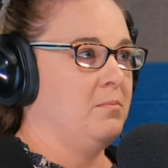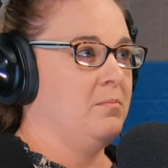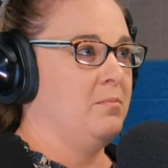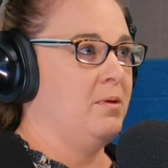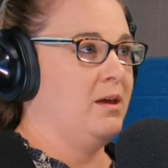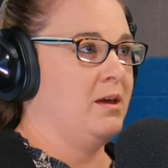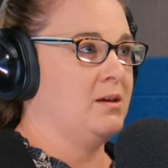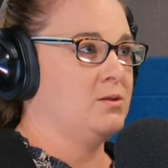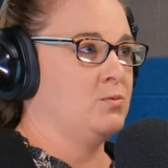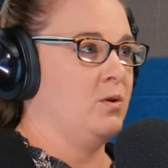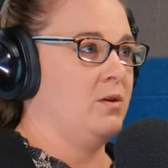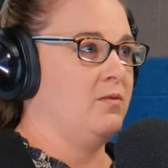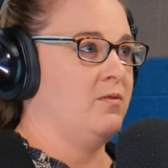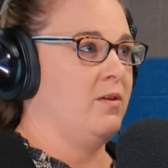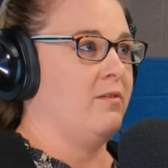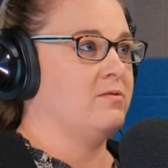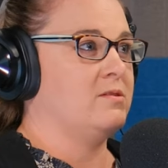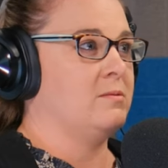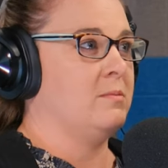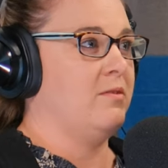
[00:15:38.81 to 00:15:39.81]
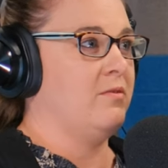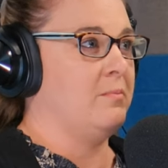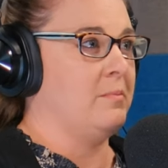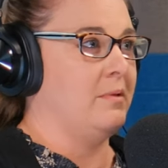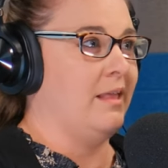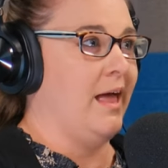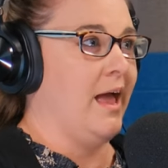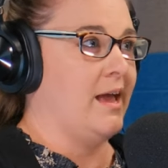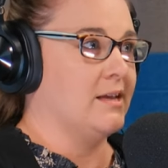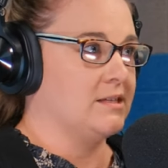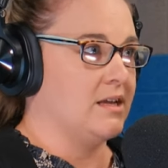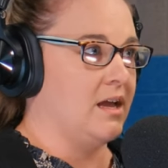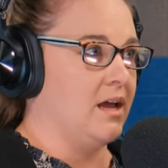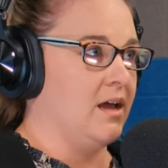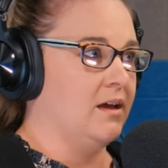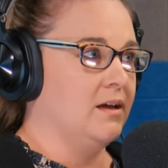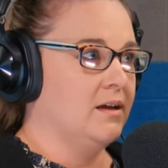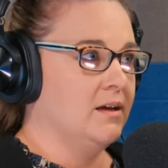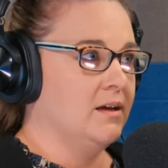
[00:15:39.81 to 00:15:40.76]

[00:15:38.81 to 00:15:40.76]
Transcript: because what if you have somebody from Alaska?